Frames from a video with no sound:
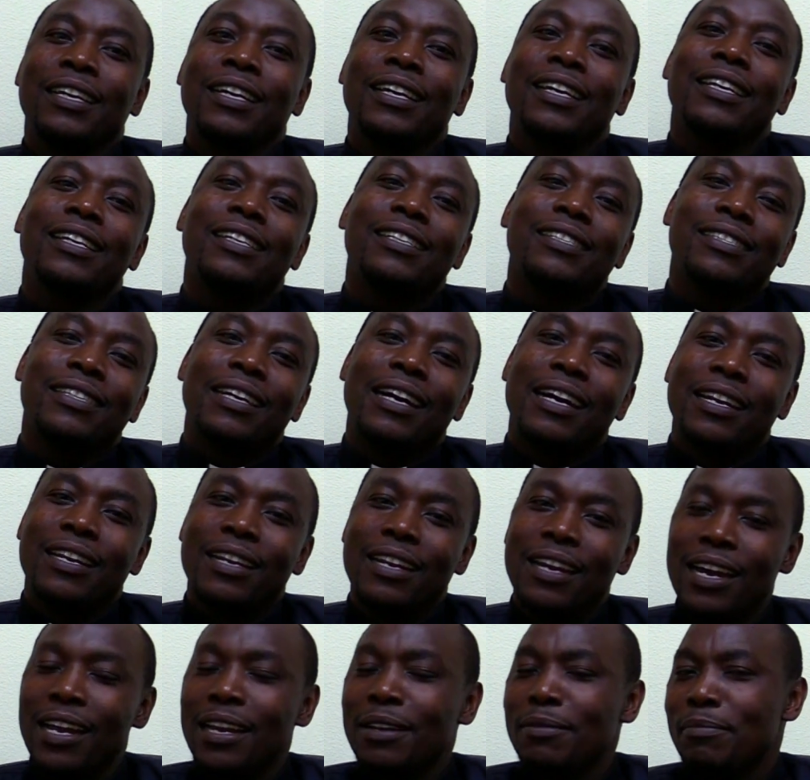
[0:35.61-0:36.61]
Is
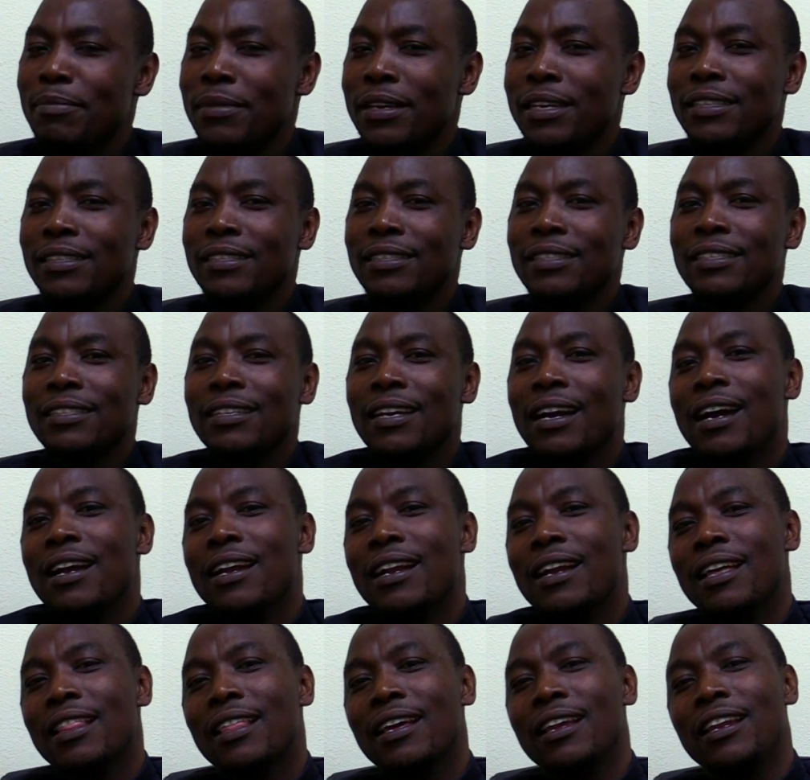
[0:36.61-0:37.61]
annulment
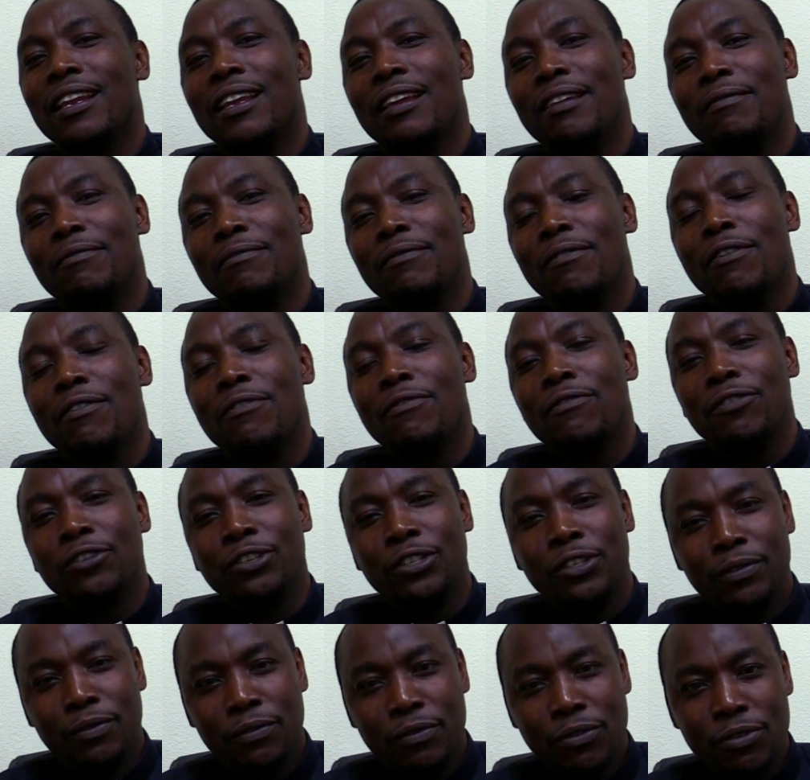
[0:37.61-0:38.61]
another name for
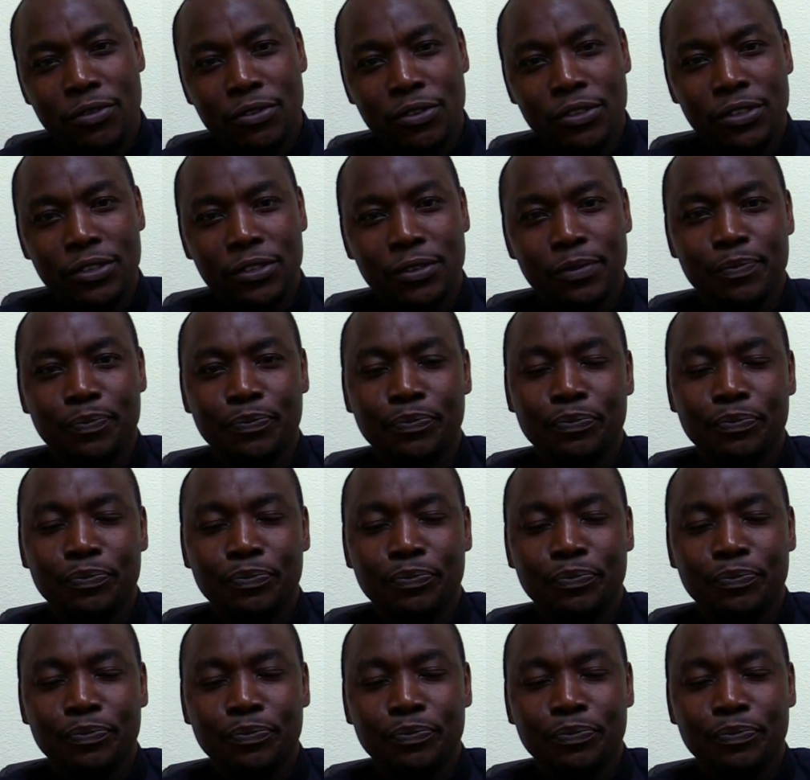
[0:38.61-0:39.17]
divorce?